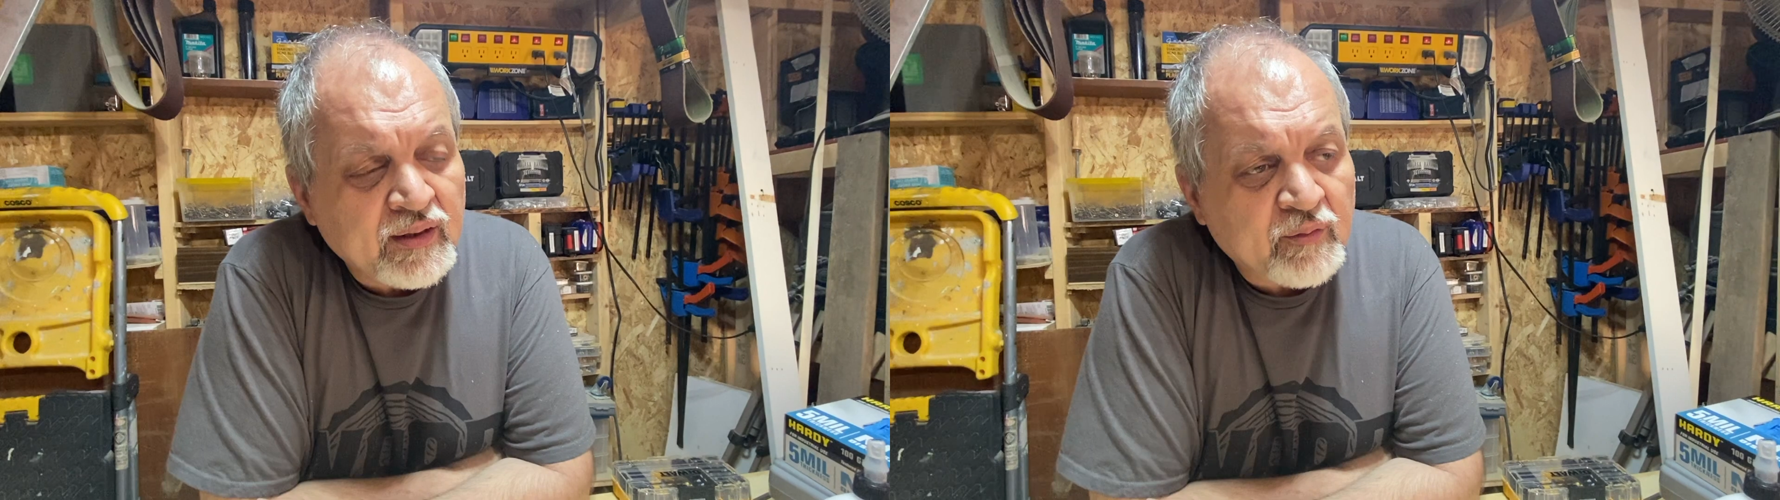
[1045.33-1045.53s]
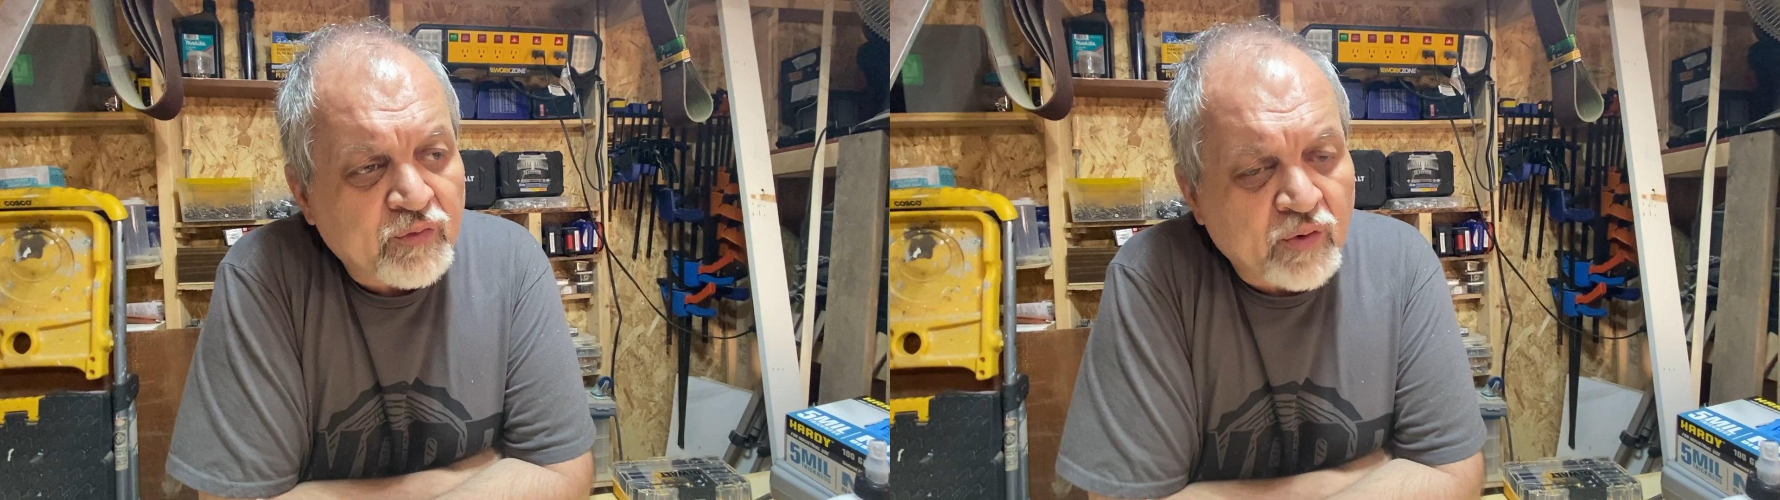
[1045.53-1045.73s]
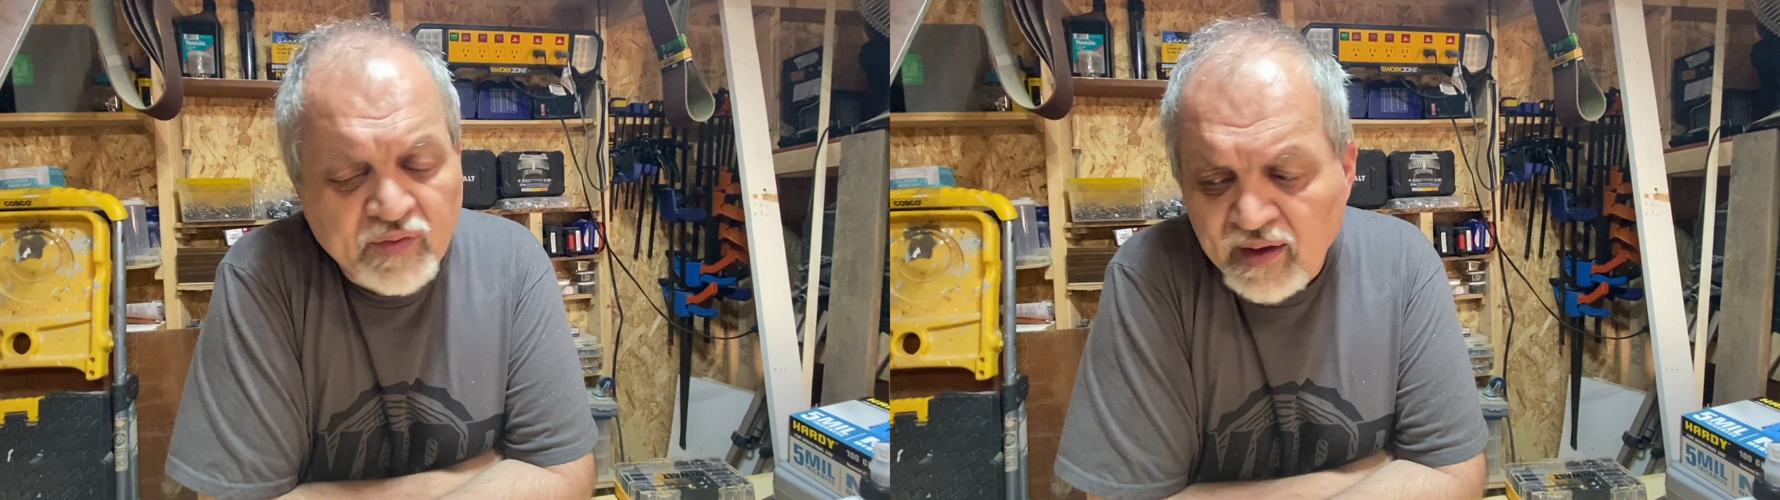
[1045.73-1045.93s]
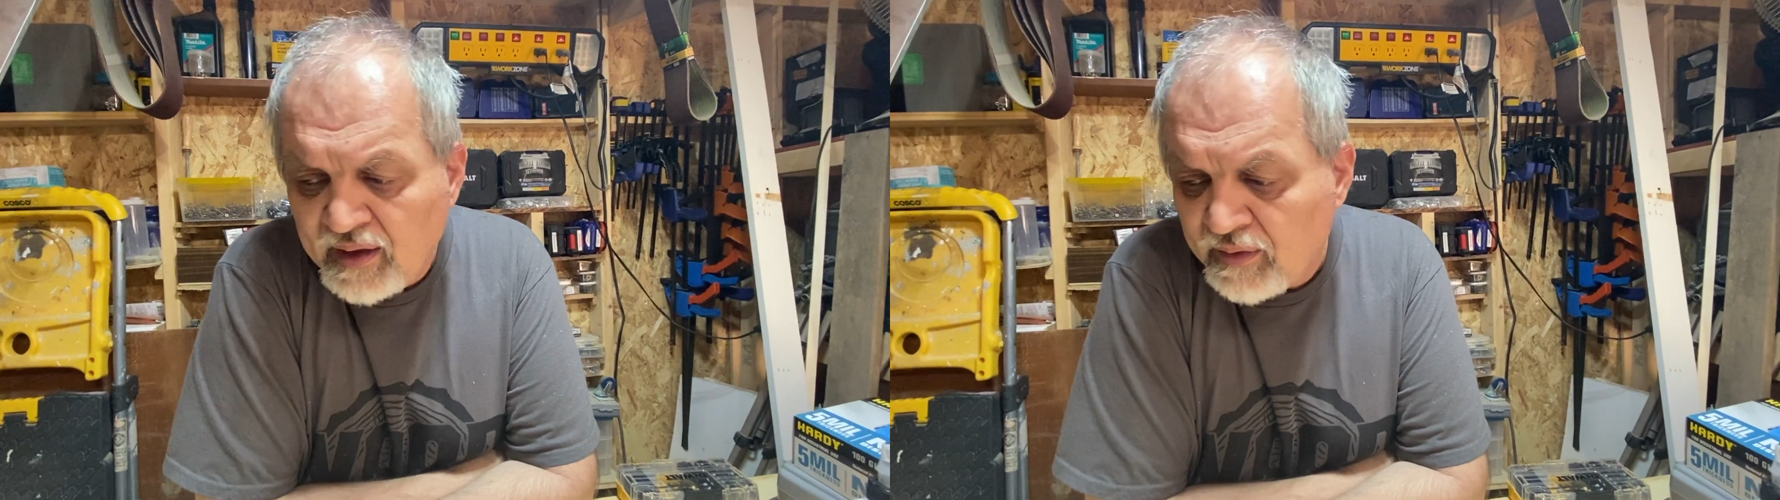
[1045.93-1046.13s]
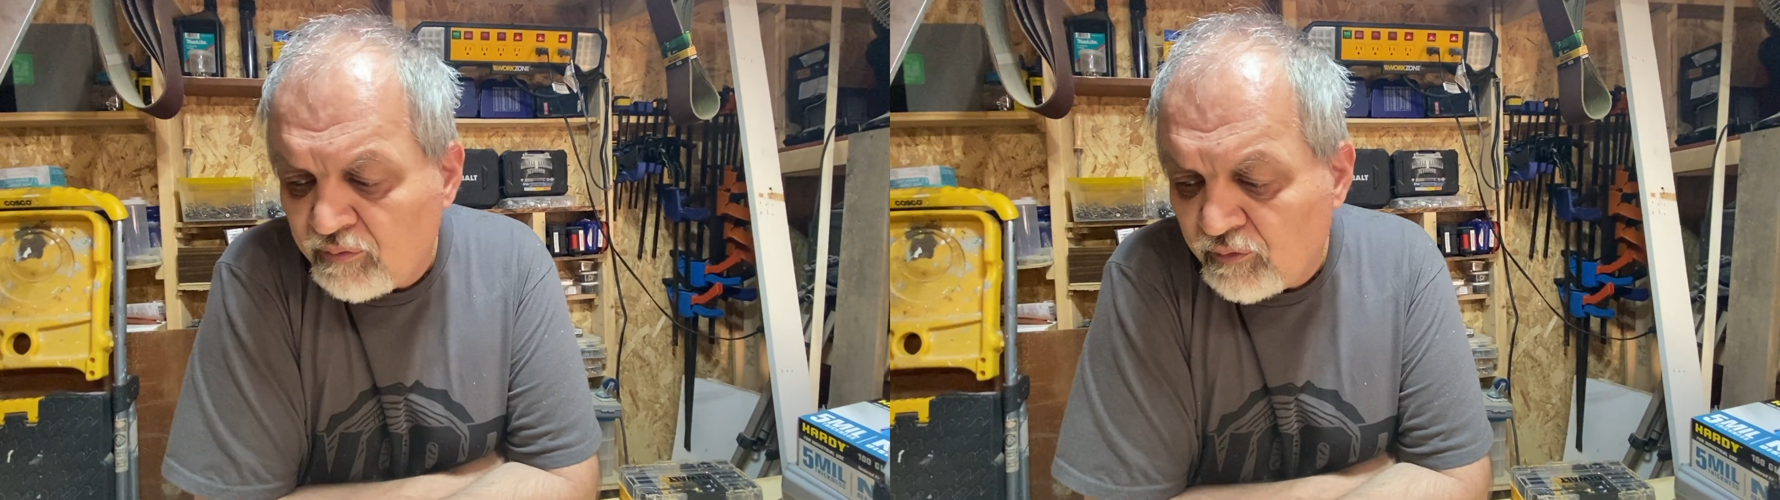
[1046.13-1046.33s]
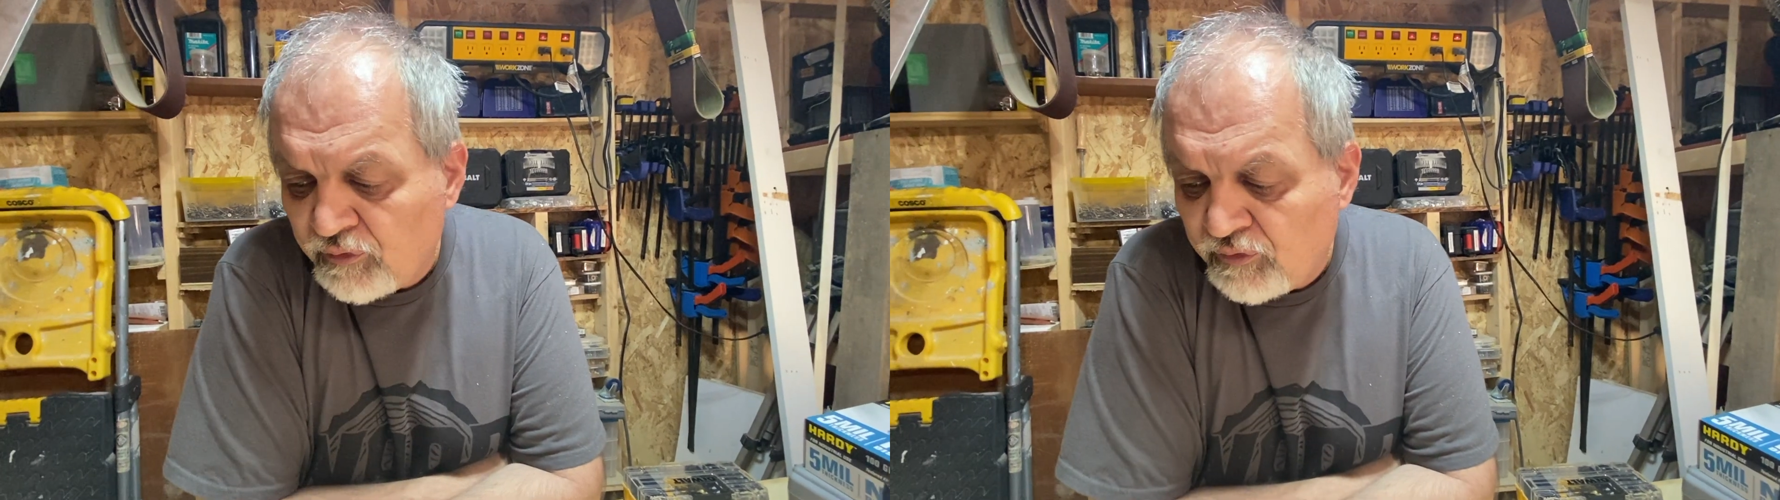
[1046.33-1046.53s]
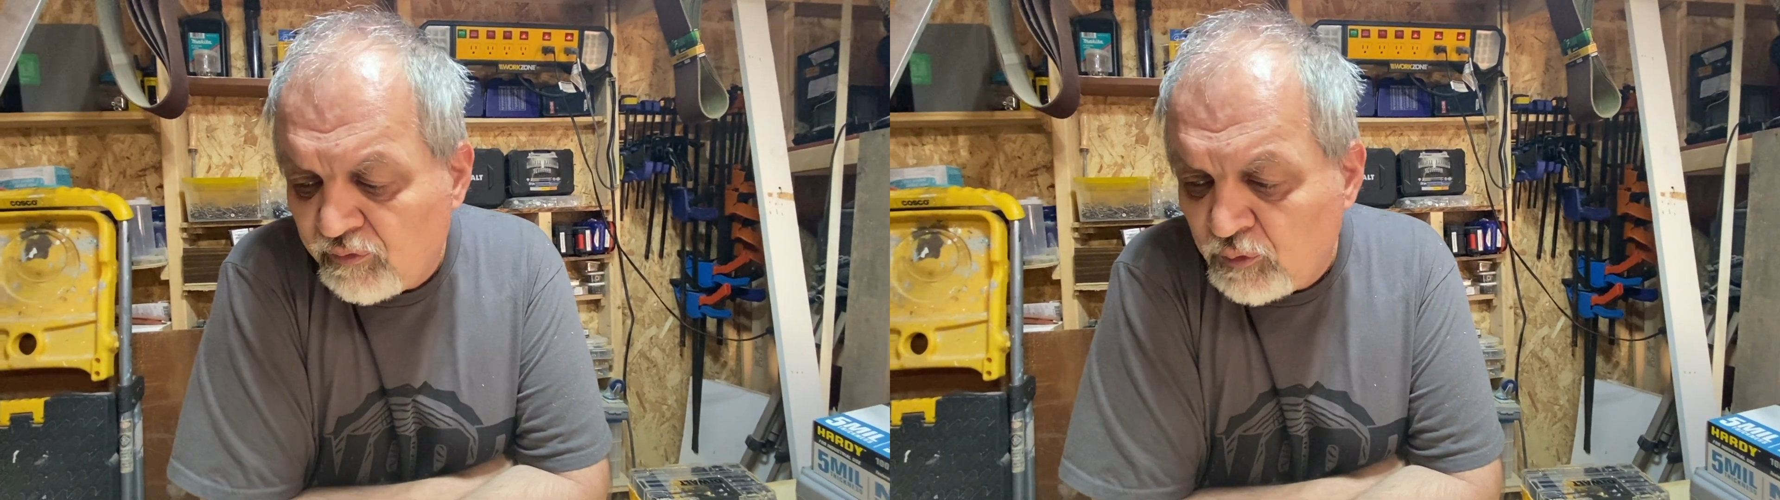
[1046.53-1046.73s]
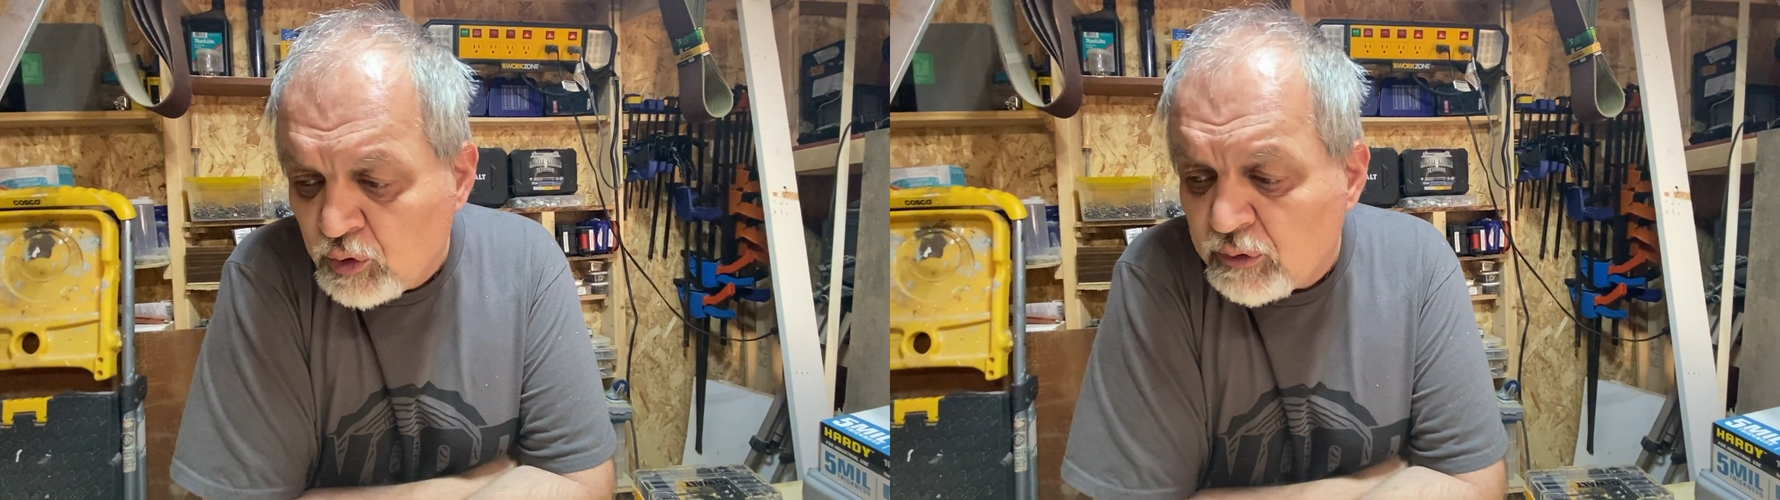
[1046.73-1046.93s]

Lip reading: for the 2